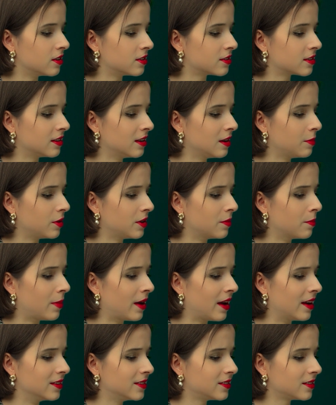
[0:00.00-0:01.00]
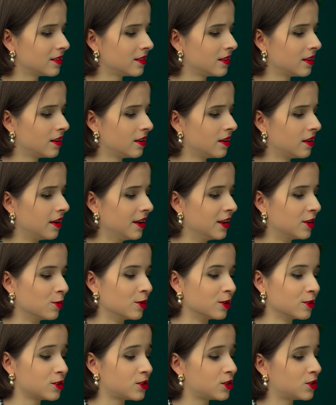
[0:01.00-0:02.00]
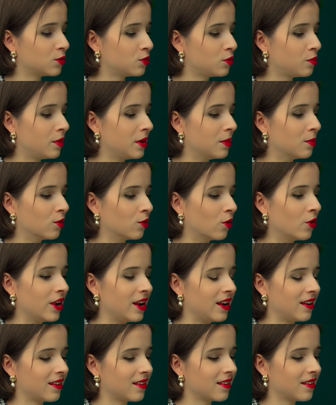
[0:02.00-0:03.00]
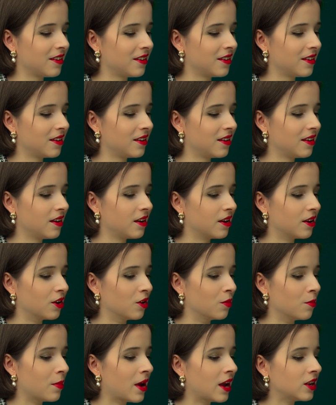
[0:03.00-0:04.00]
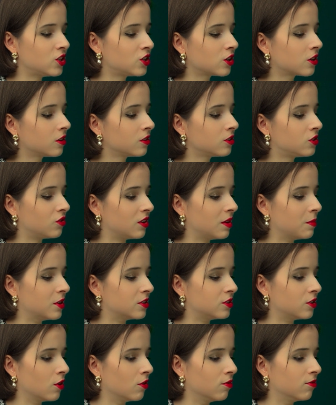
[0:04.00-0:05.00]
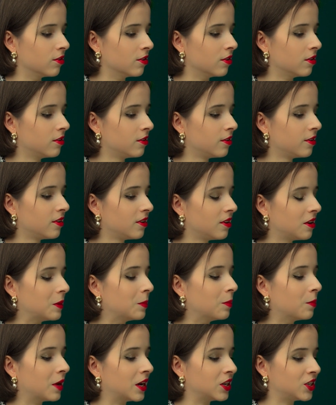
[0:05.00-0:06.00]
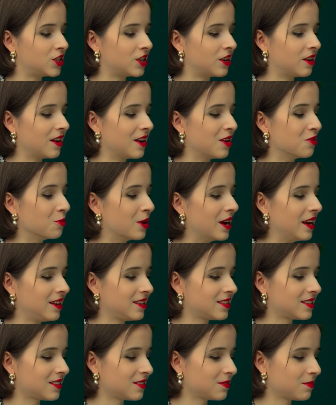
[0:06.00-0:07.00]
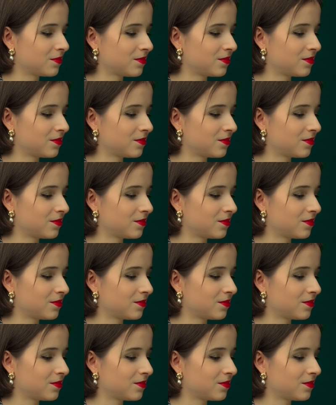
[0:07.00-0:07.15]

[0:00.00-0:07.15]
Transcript: asleep in bed. It will soon be morning. Her magical dream is over. Masha awakes.